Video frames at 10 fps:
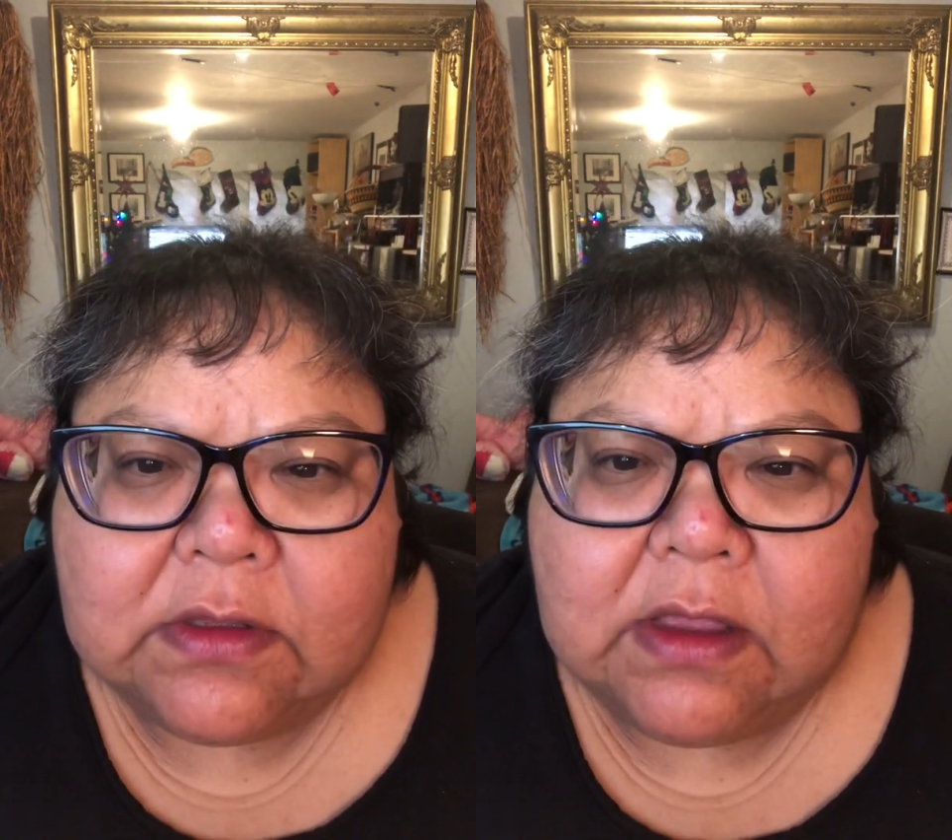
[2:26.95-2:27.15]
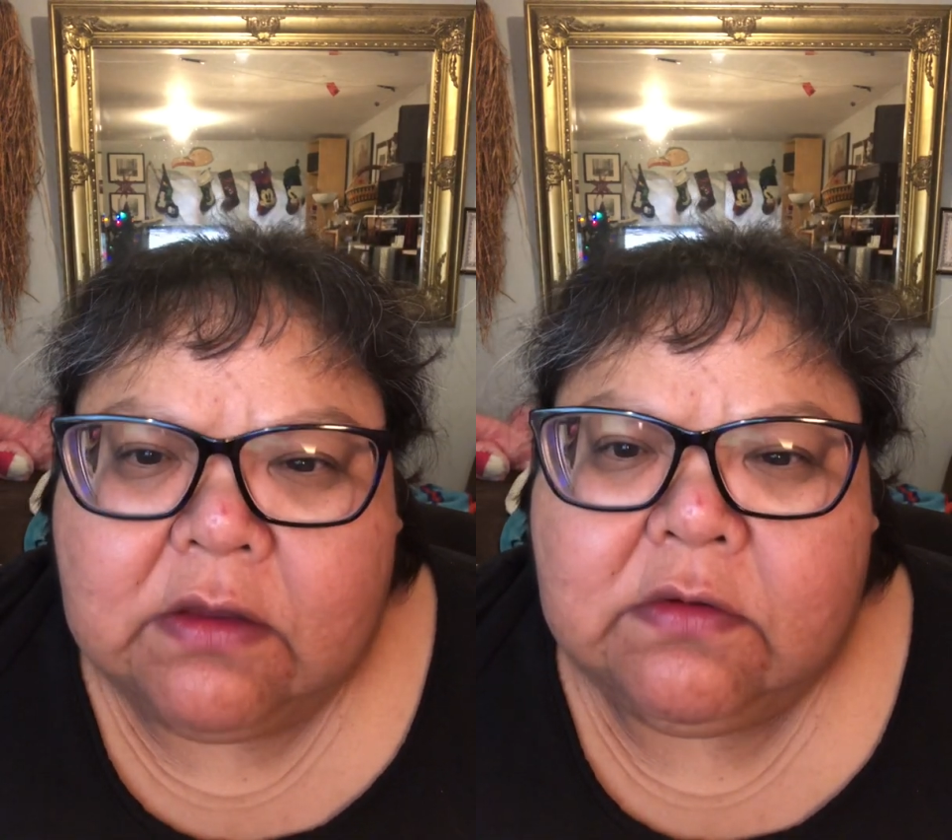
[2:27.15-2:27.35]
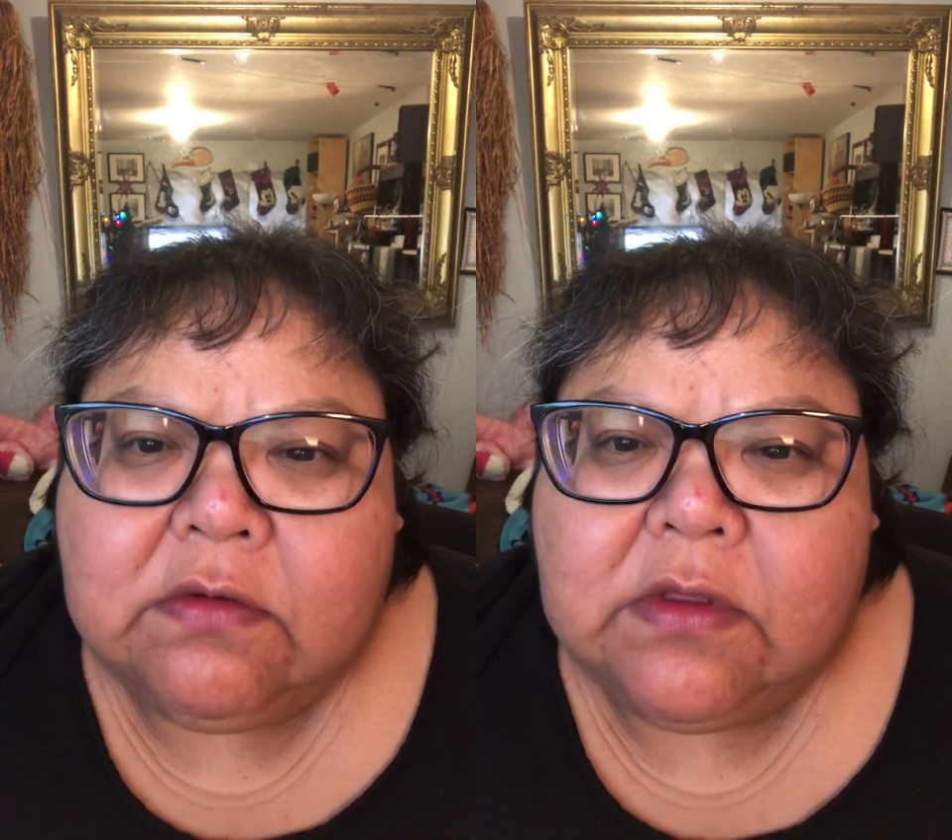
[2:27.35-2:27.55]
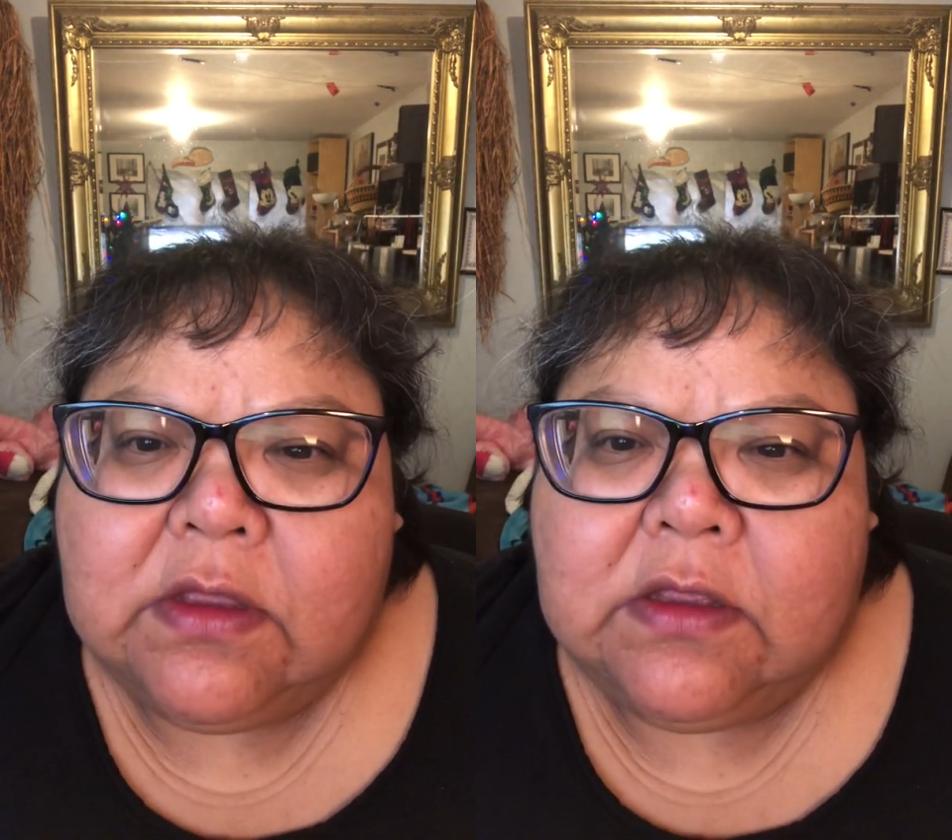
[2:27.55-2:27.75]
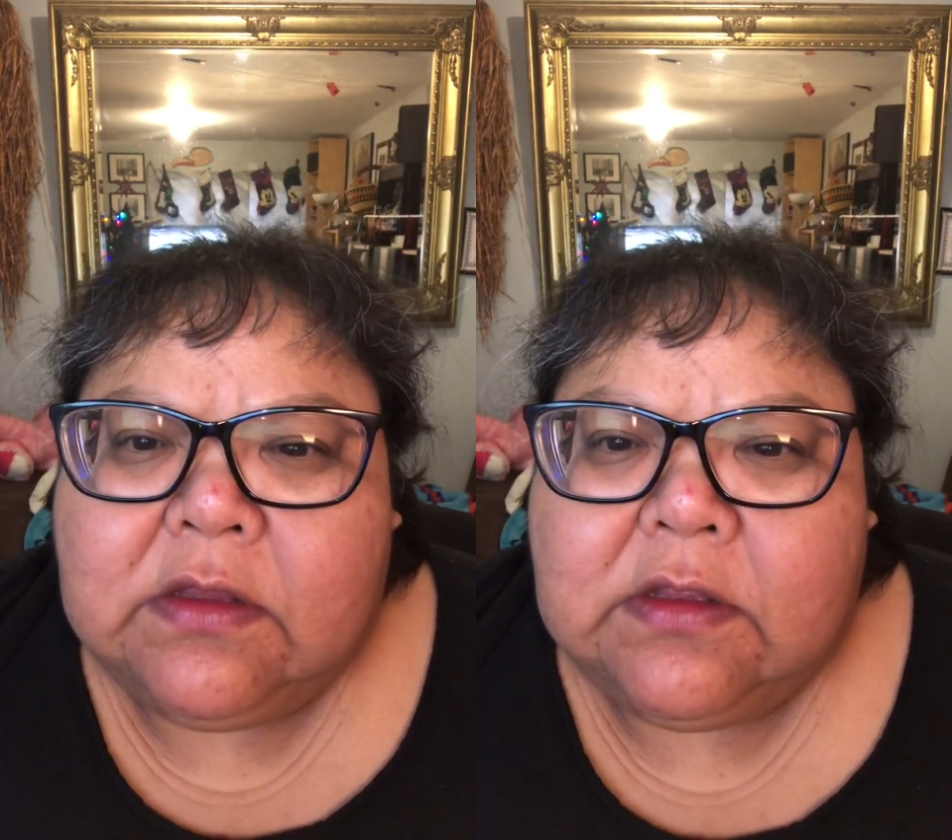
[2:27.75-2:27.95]
how
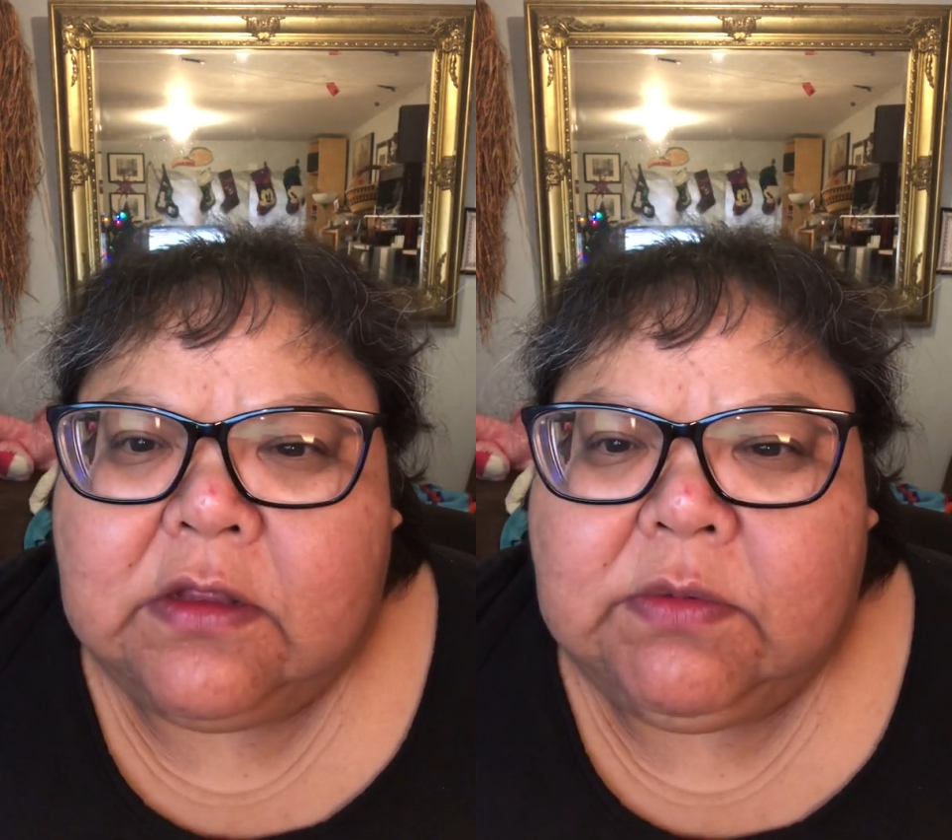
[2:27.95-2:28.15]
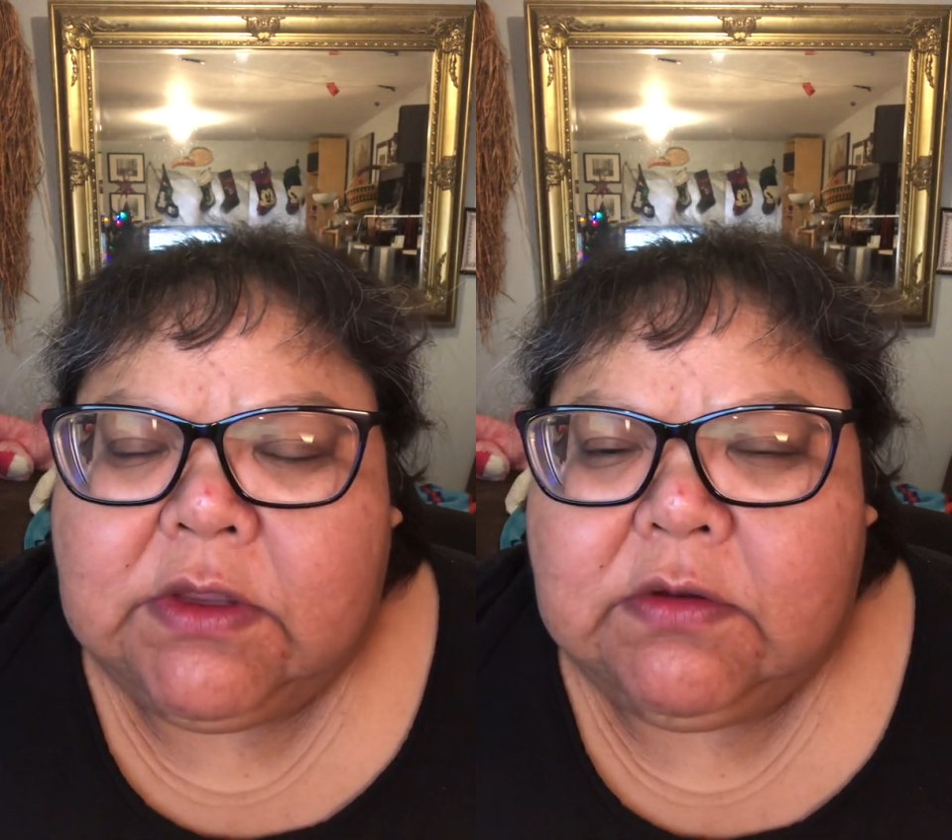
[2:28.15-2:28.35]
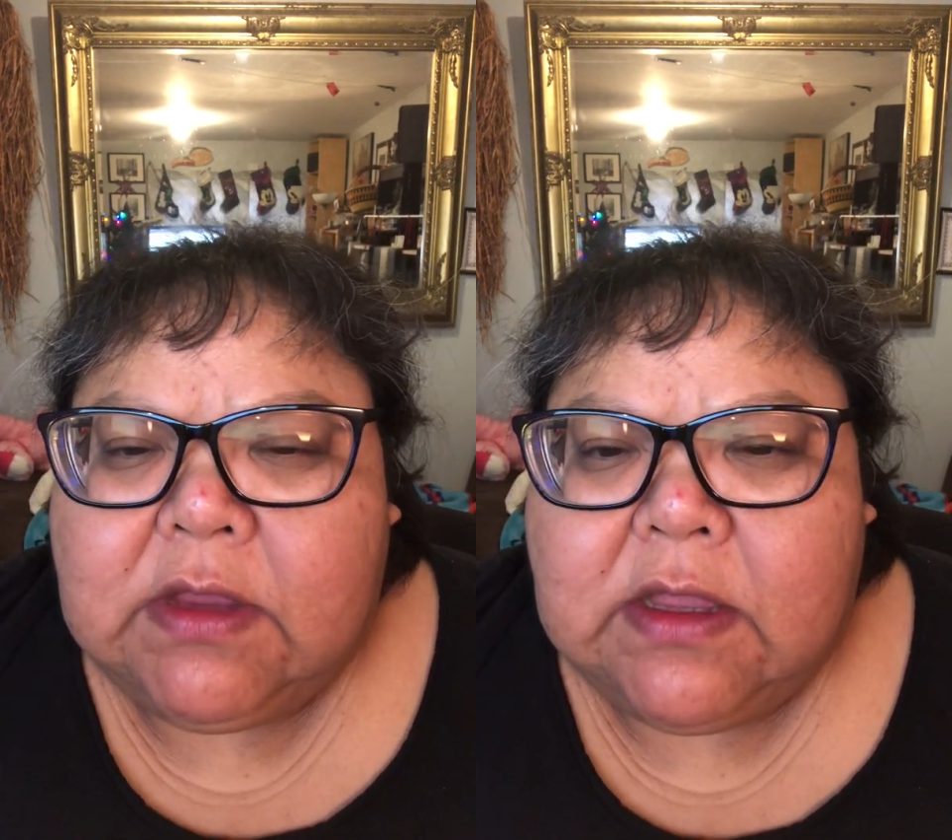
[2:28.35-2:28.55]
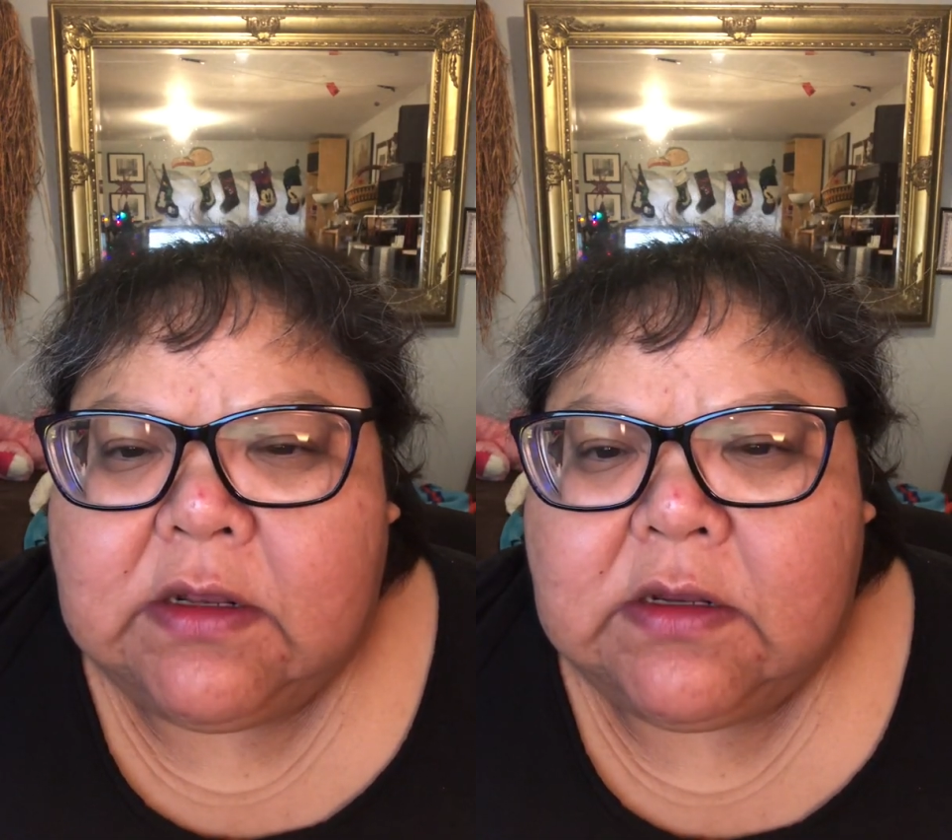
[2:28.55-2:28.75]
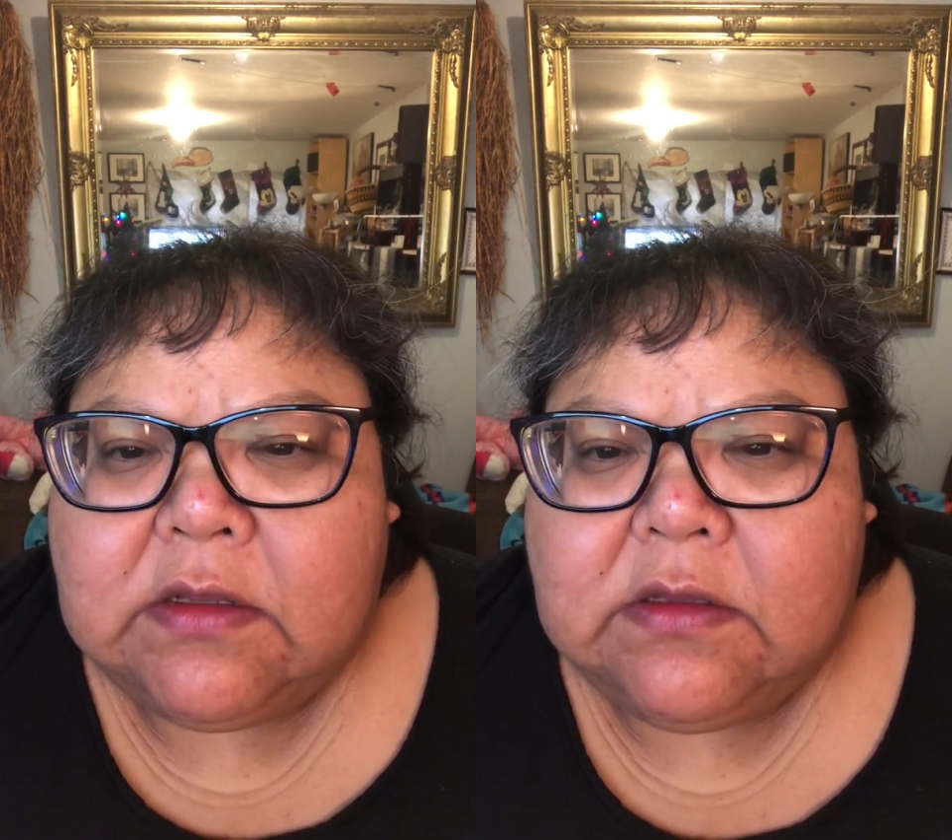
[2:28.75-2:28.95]
they'll be
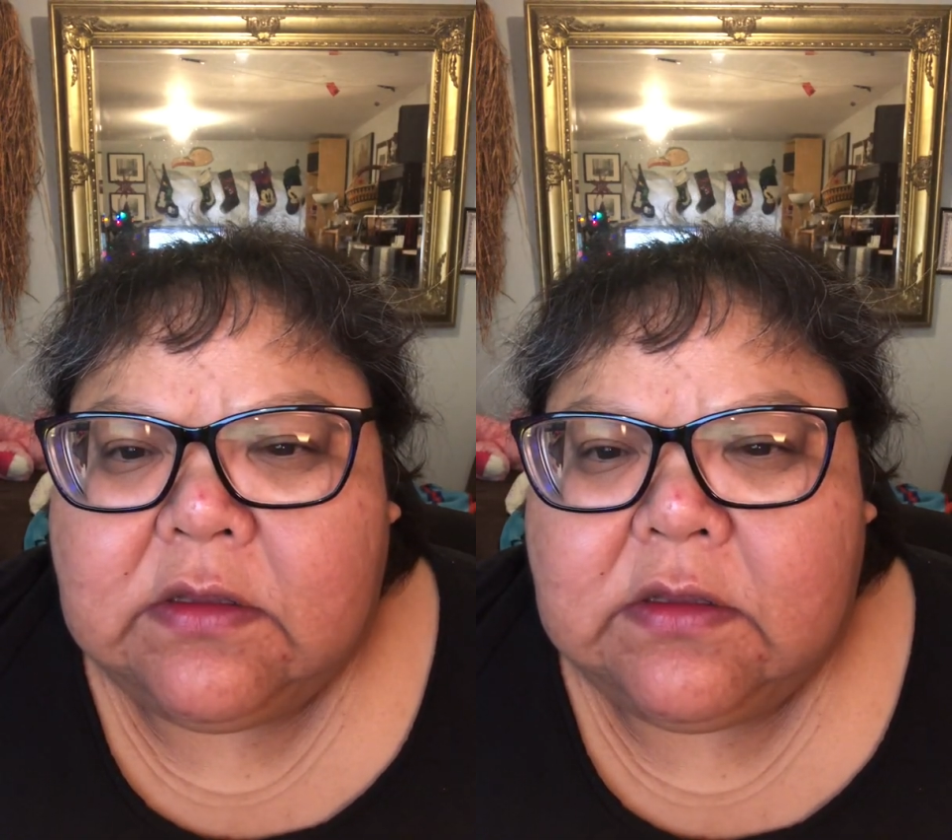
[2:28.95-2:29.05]
created